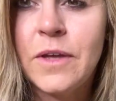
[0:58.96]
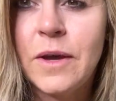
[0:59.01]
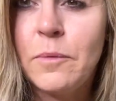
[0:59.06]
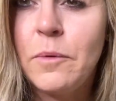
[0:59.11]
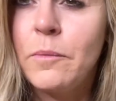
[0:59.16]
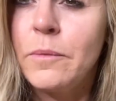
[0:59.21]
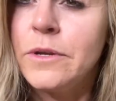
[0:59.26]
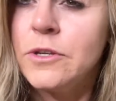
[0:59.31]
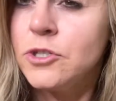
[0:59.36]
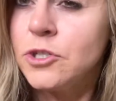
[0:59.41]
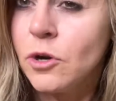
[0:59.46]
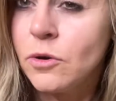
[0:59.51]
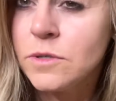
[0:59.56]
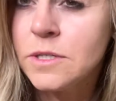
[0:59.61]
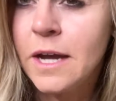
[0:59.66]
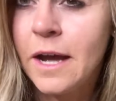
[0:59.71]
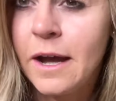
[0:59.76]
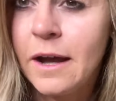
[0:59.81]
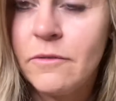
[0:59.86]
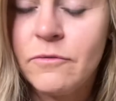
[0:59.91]
when we don't
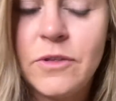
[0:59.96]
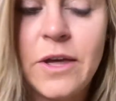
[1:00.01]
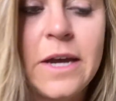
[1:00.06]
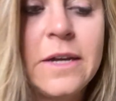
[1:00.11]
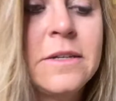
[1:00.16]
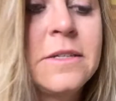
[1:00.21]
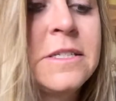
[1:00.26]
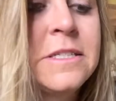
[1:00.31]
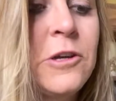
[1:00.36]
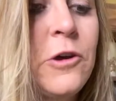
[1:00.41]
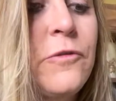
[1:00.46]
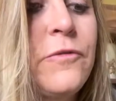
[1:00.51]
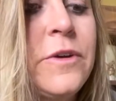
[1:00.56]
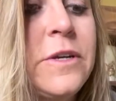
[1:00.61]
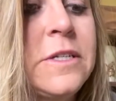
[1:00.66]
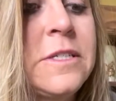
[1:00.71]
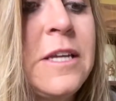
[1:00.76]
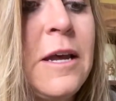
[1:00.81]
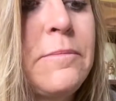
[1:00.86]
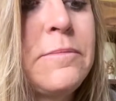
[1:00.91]
have that
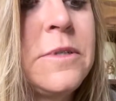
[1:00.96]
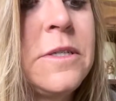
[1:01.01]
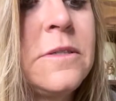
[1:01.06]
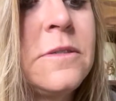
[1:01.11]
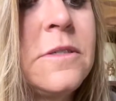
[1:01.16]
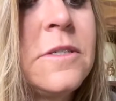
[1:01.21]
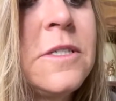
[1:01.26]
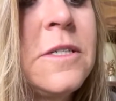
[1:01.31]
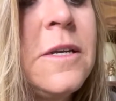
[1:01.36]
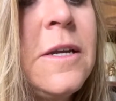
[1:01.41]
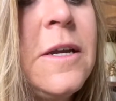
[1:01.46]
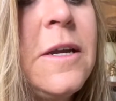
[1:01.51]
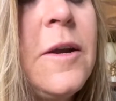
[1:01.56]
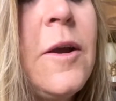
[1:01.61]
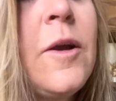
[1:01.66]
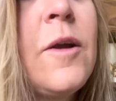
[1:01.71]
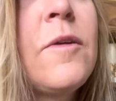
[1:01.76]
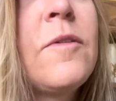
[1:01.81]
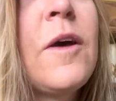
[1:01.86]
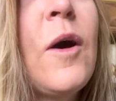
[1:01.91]
self-acceptance,
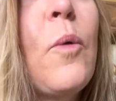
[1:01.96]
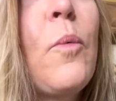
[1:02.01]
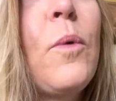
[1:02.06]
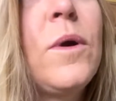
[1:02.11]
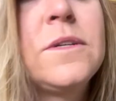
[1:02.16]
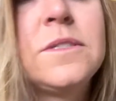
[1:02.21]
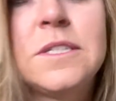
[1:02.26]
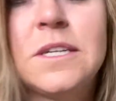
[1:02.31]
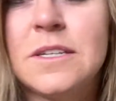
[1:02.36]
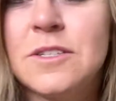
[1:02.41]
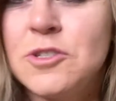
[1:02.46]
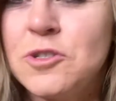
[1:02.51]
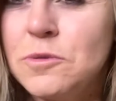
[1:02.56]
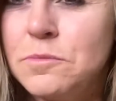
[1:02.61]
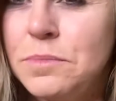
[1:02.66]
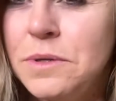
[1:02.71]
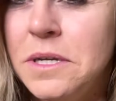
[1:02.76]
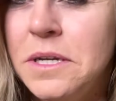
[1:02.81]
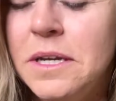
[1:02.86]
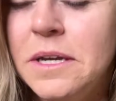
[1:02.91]
that wants us to
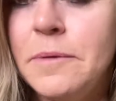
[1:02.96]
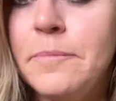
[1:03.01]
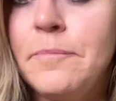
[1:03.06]
be